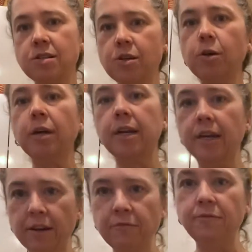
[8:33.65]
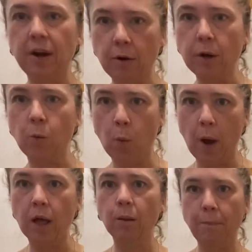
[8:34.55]
So you're going to get a very
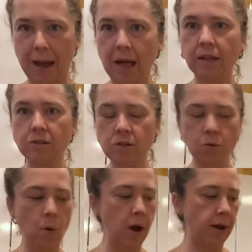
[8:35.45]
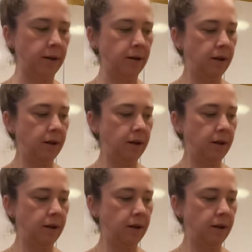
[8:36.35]
well-balanced wine.